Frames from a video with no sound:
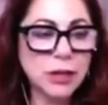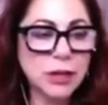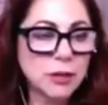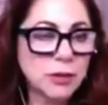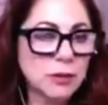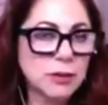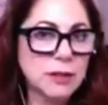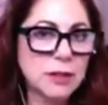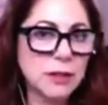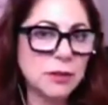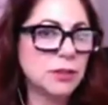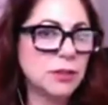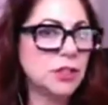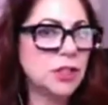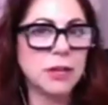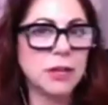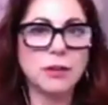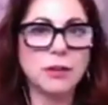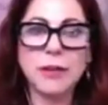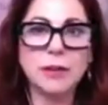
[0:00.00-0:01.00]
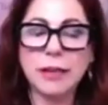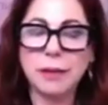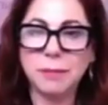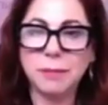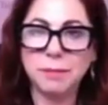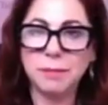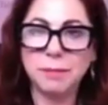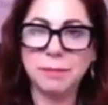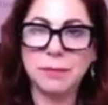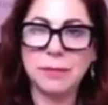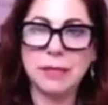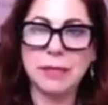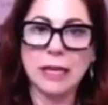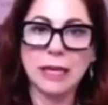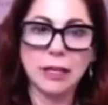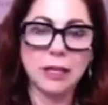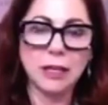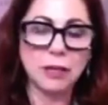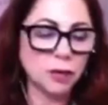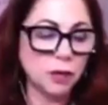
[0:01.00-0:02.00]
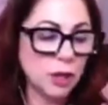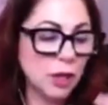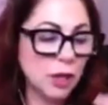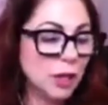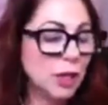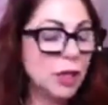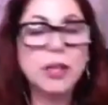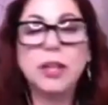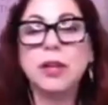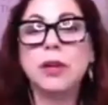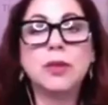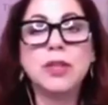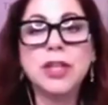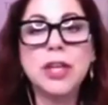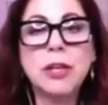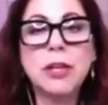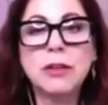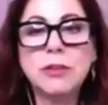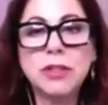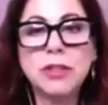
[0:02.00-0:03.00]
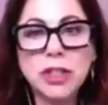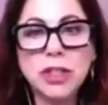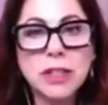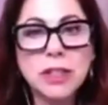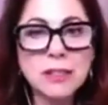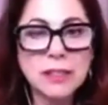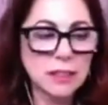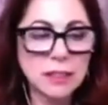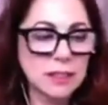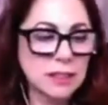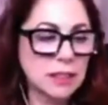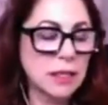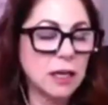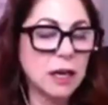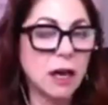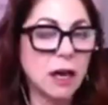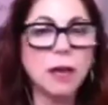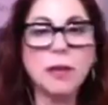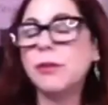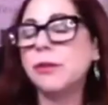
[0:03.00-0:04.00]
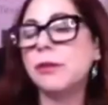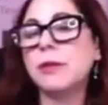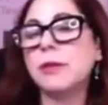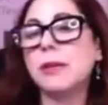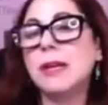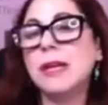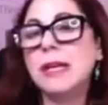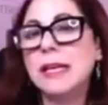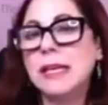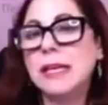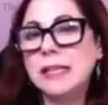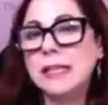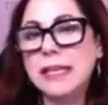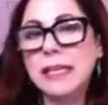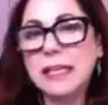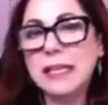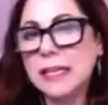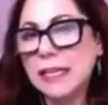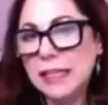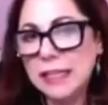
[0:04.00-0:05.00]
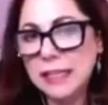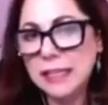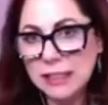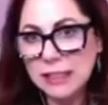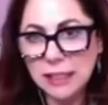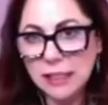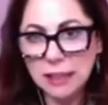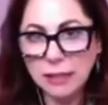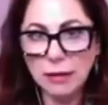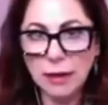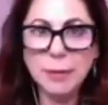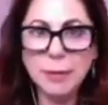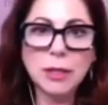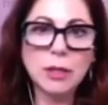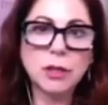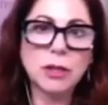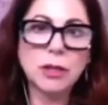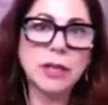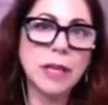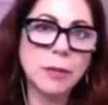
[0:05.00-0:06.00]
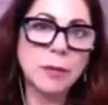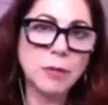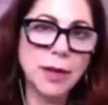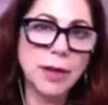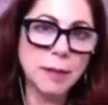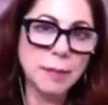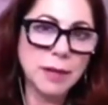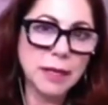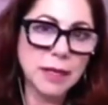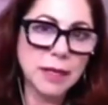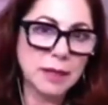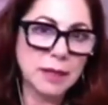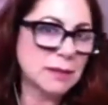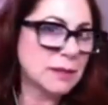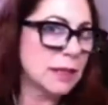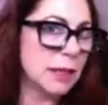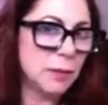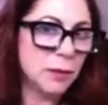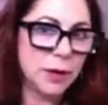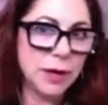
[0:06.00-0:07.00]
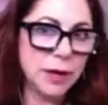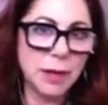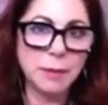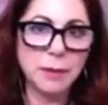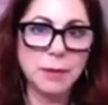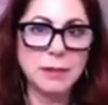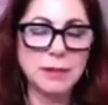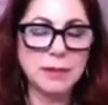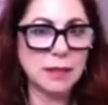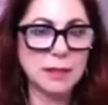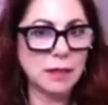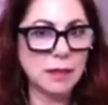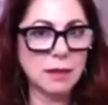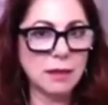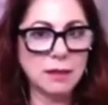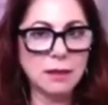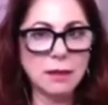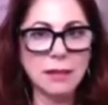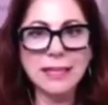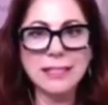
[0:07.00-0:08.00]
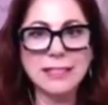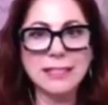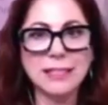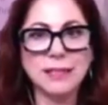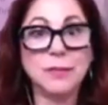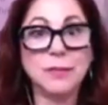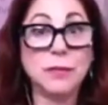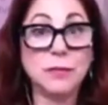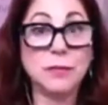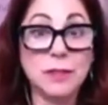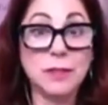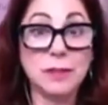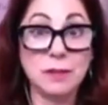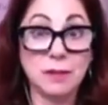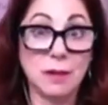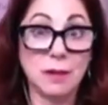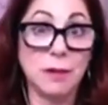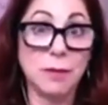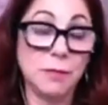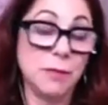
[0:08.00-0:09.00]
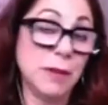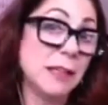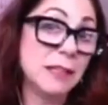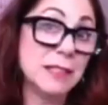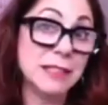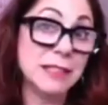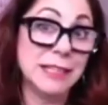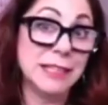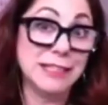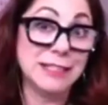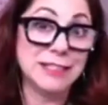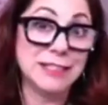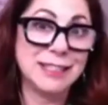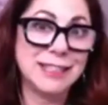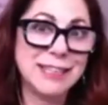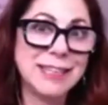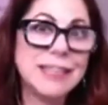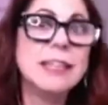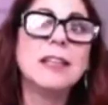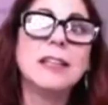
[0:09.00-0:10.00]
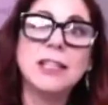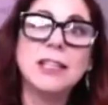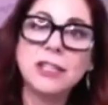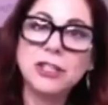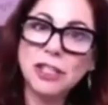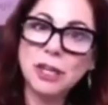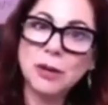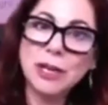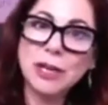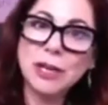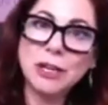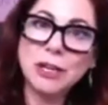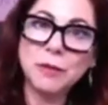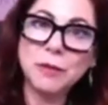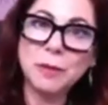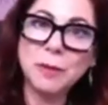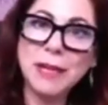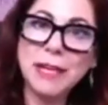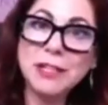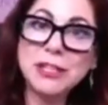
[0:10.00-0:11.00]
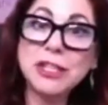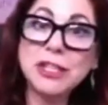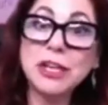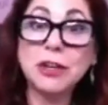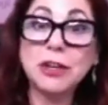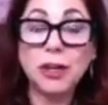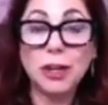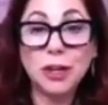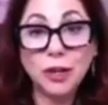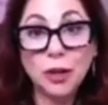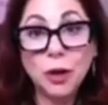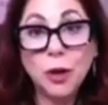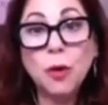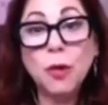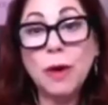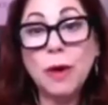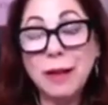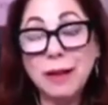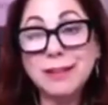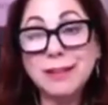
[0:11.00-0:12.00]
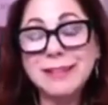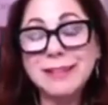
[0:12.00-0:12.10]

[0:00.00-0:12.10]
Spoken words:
they're a channel that can, channel Jesus and other deities. And I mean, look at Abraham Hicks. Abraham is a collective of entities sharing information. Well,